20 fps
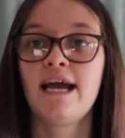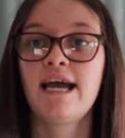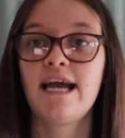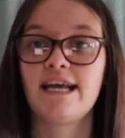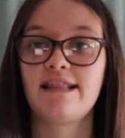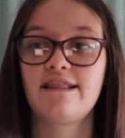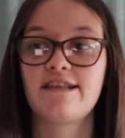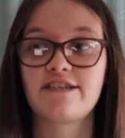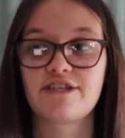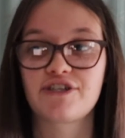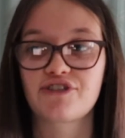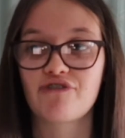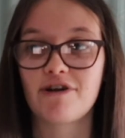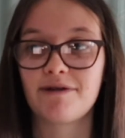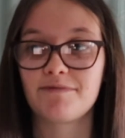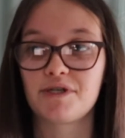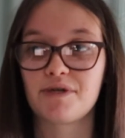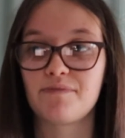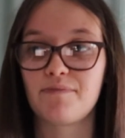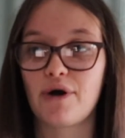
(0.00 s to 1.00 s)
in the
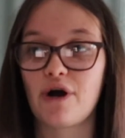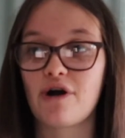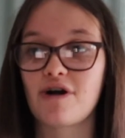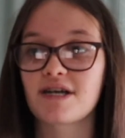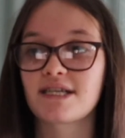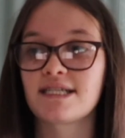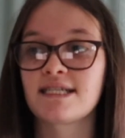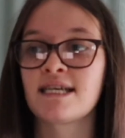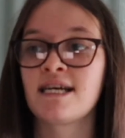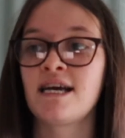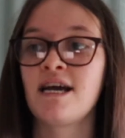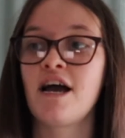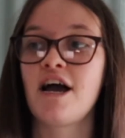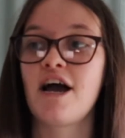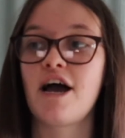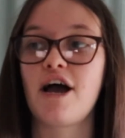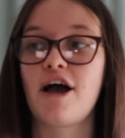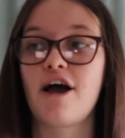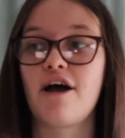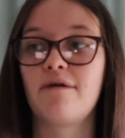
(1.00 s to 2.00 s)
description box
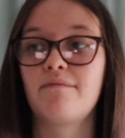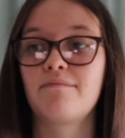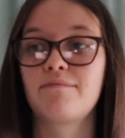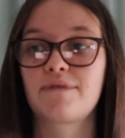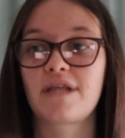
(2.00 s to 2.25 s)
um,